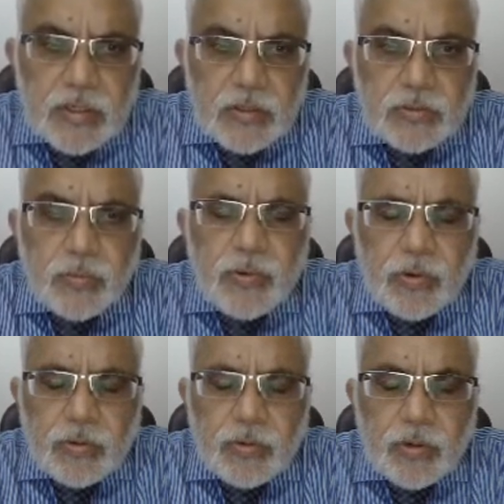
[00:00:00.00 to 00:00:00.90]
So we
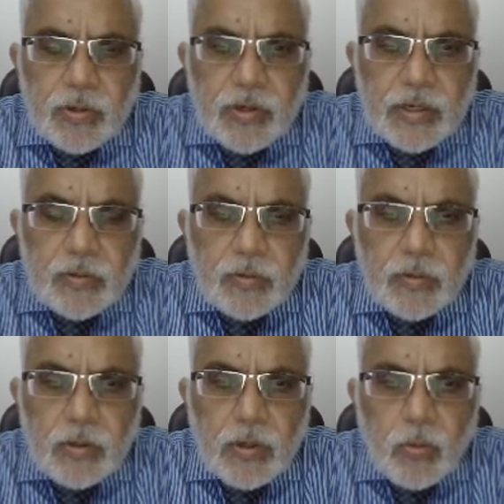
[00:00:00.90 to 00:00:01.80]
want to try to
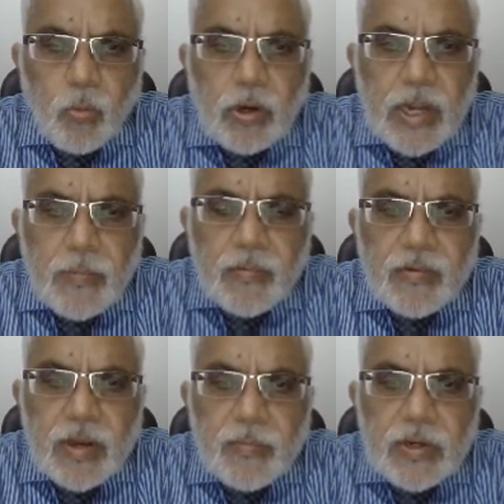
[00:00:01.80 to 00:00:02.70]
know what type of
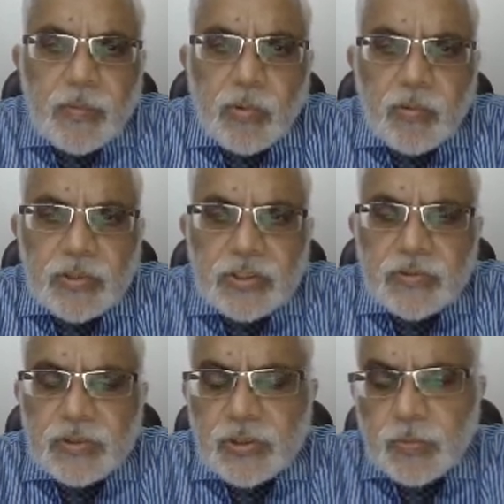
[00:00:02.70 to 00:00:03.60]
indemnity provisions
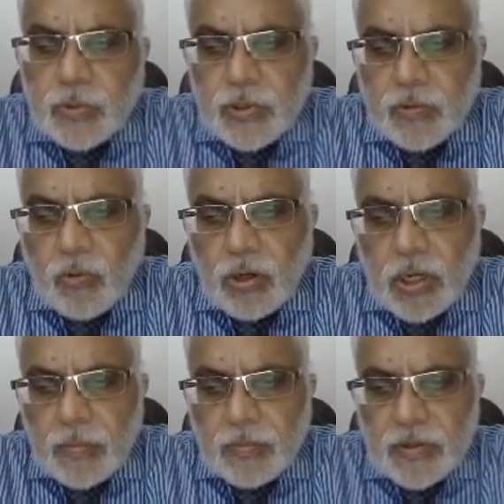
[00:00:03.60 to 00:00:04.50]
we should put in what
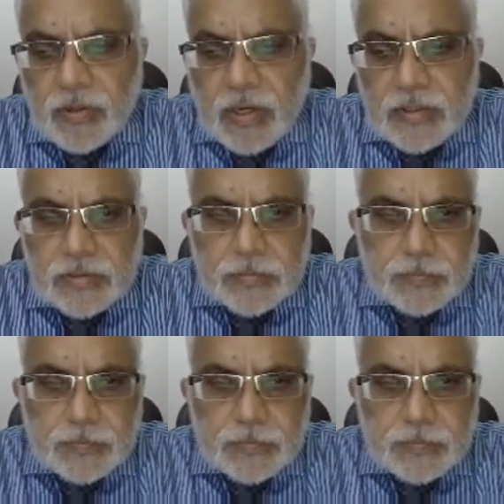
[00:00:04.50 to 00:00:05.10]
type of contracts.